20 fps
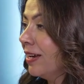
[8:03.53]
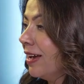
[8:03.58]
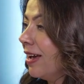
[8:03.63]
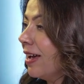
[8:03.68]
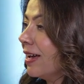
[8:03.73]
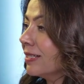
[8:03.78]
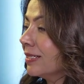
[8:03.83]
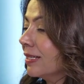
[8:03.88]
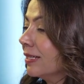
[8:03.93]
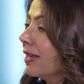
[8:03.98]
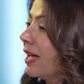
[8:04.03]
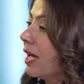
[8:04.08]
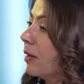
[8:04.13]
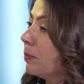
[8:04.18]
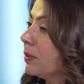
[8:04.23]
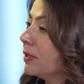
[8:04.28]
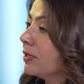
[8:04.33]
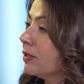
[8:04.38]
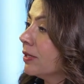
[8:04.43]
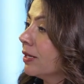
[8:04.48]
Has that
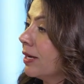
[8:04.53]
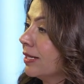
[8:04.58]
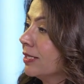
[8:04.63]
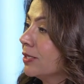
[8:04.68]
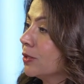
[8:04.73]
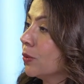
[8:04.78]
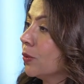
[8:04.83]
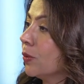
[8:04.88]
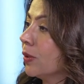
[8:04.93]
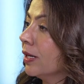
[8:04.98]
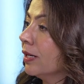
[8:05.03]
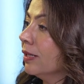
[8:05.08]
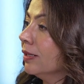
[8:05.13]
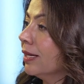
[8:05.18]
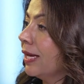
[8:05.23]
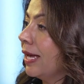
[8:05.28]
happened at Zoga?